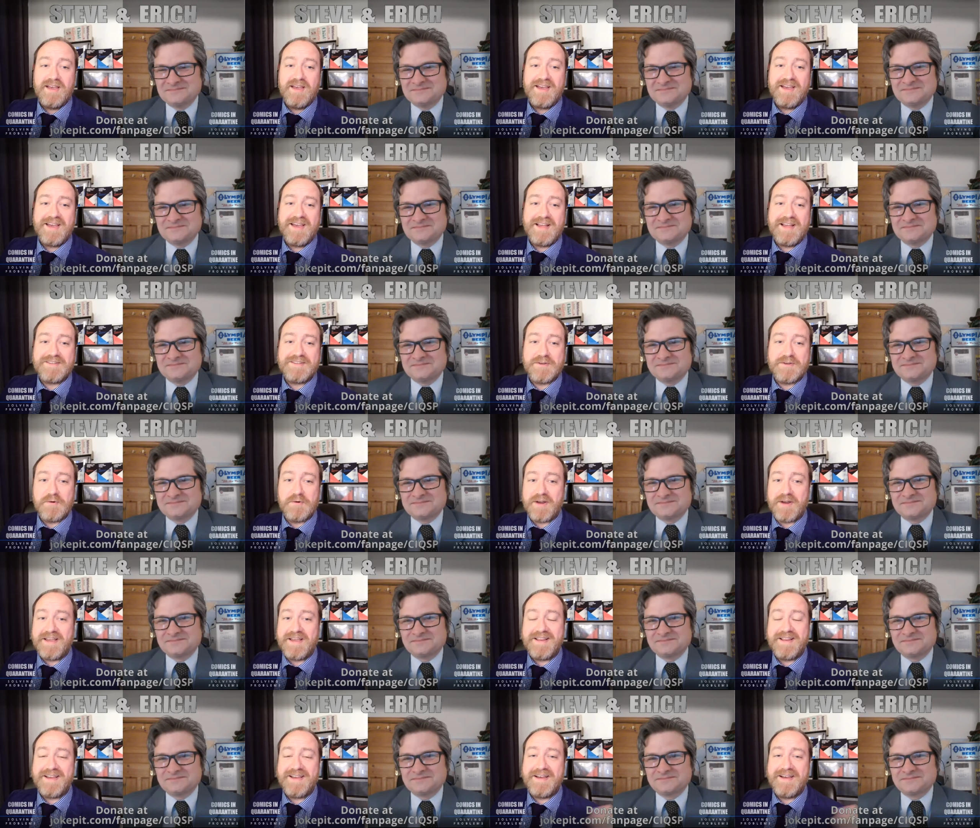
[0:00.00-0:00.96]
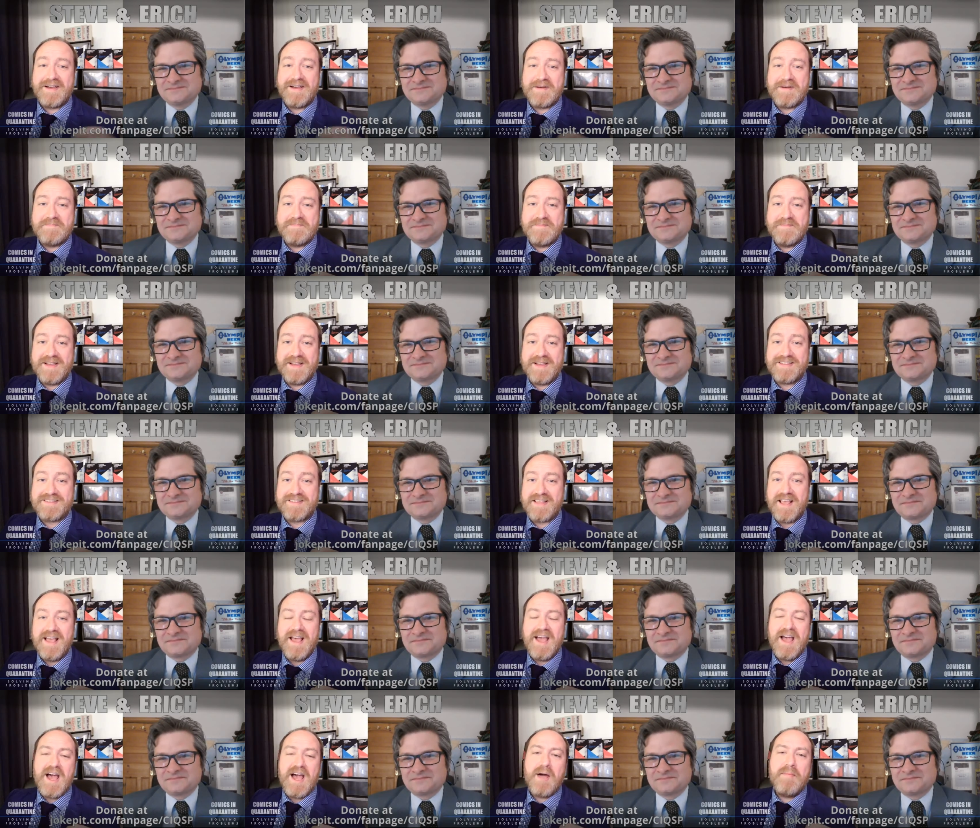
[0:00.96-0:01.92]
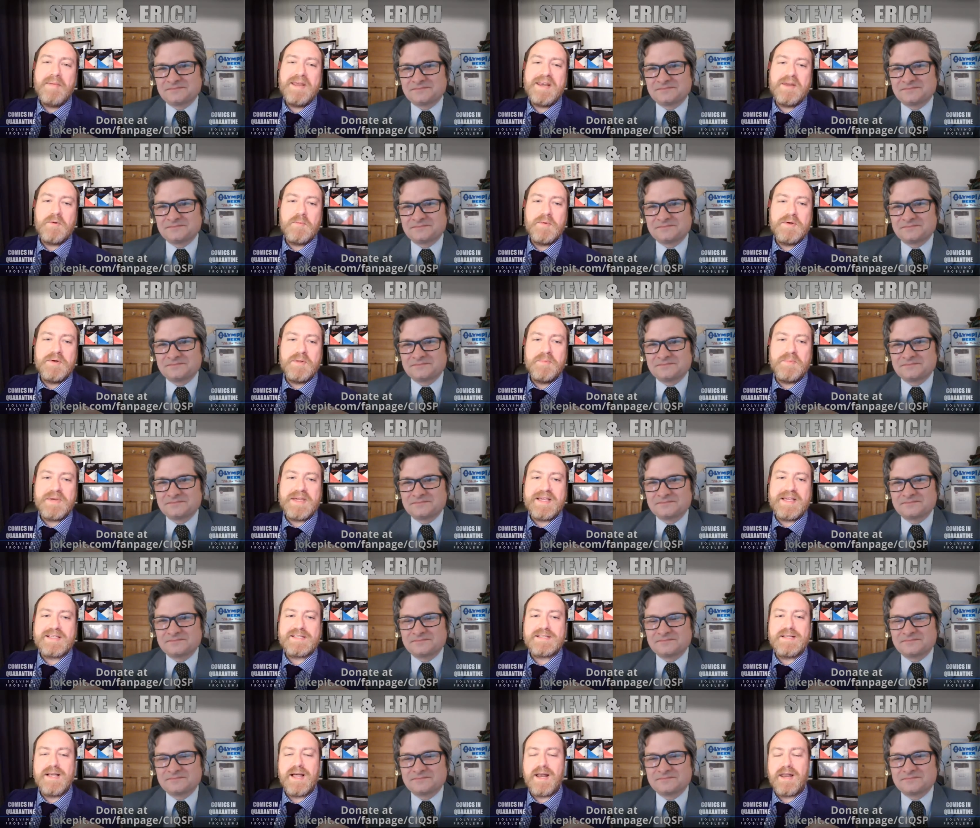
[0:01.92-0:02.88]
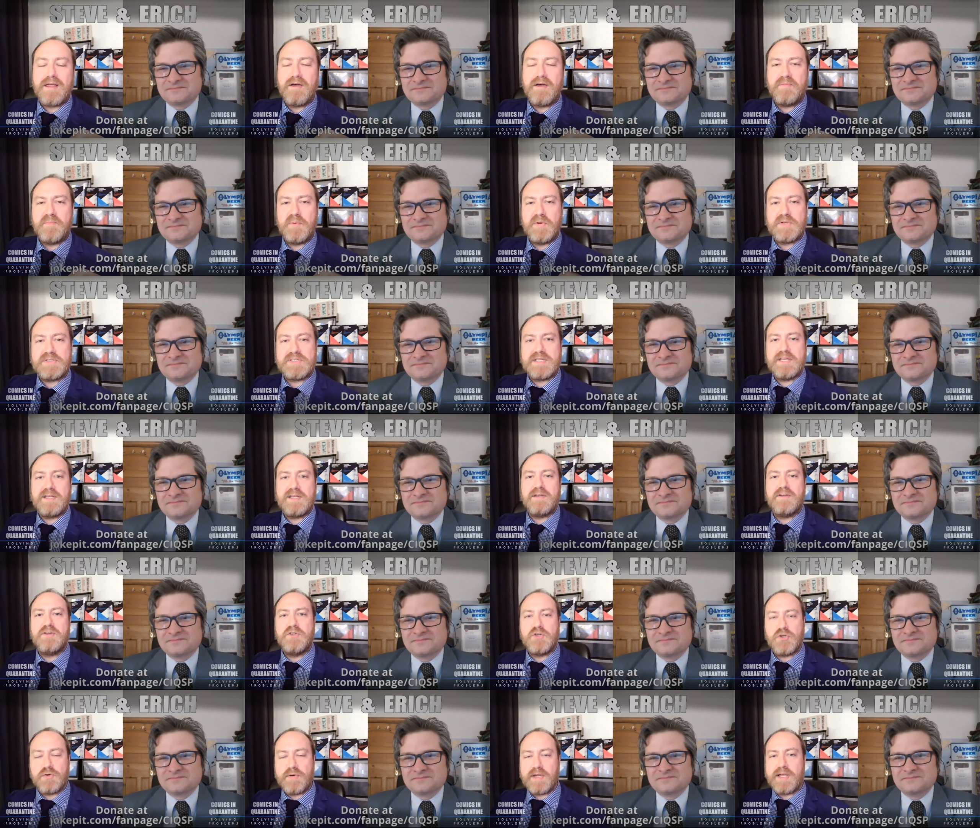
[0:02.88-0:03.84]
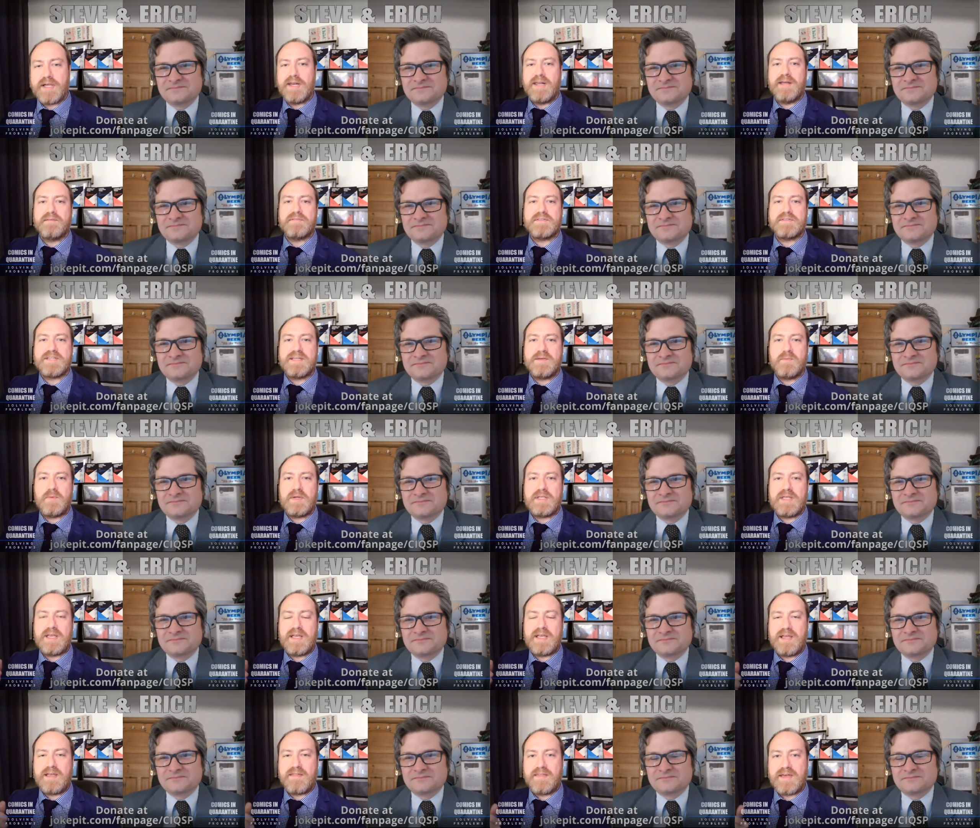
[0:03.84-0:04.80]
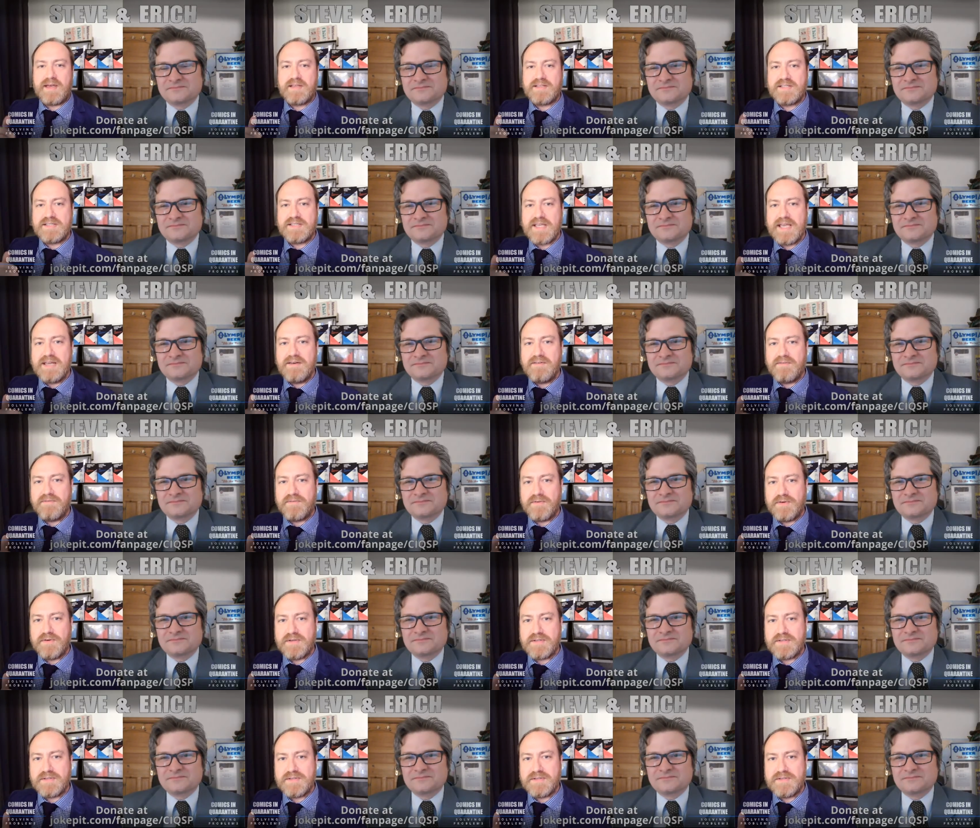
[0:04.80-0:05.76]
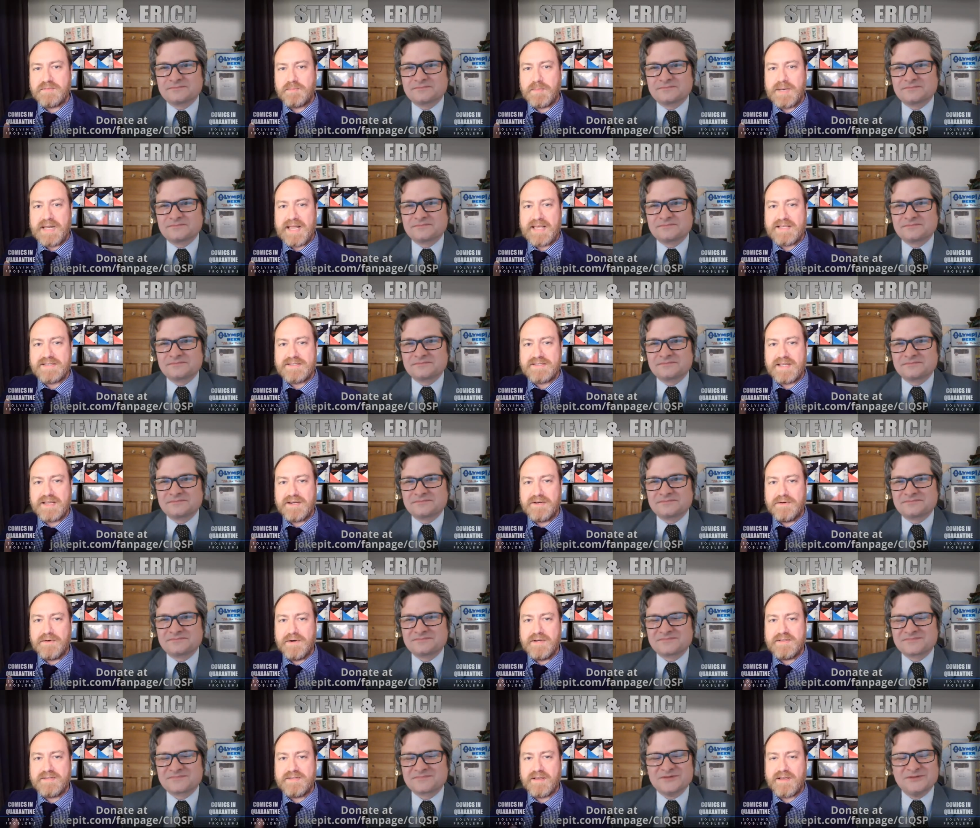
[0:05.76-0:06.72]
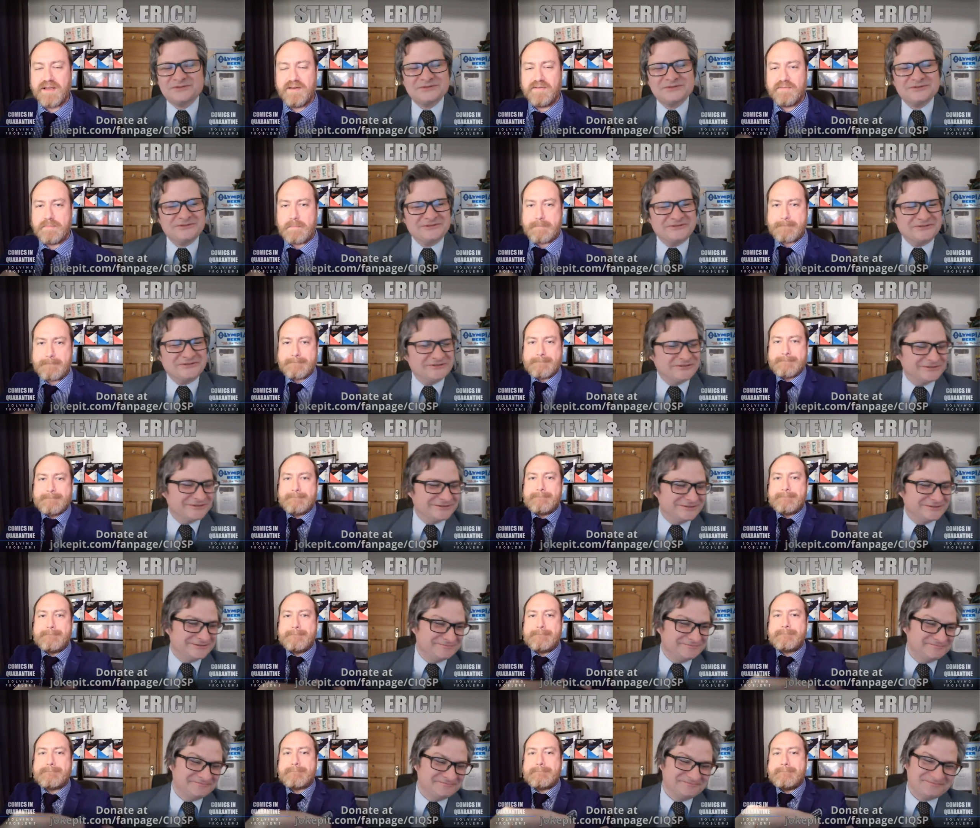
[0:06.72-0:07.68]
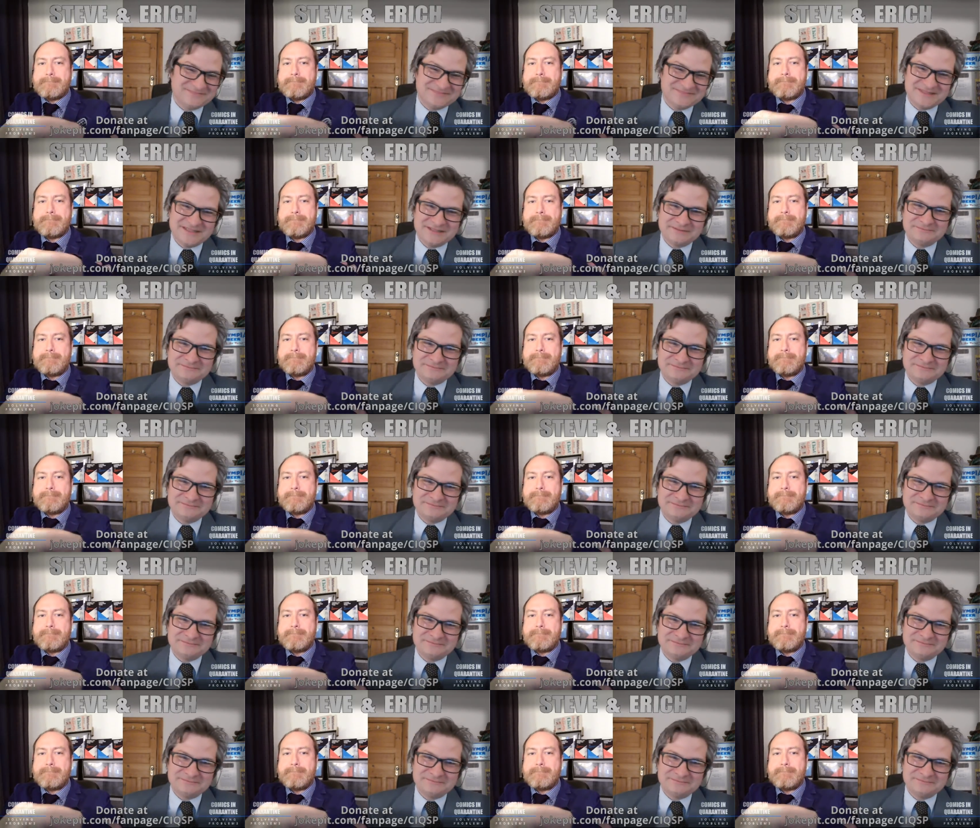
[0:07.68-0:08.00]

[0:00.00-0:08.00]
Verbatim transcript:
Speaker 1: It's great. Um, it's. I mean, it will be slightly off-putting during a love scene when you hear that skin versus plastic noise. Oh. Kind of... yep.